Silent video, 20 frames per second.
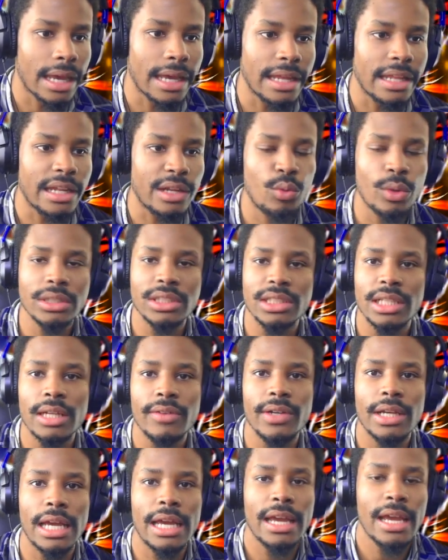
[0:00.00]
It, it wasn't
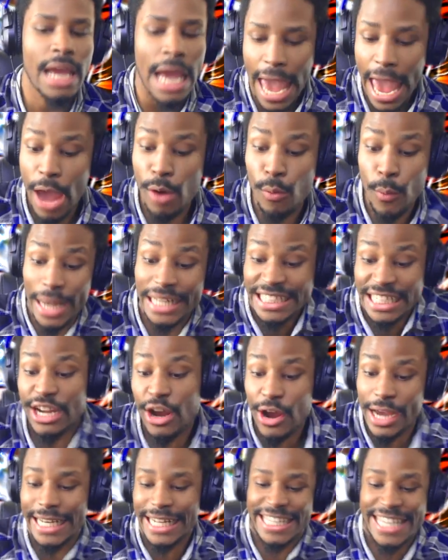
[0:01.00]
even. It wasn't
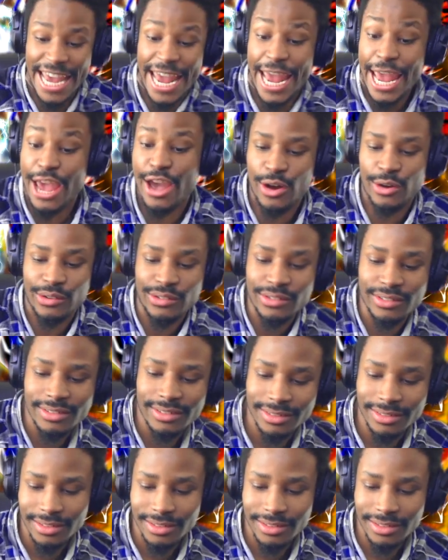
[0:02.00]
going to kill!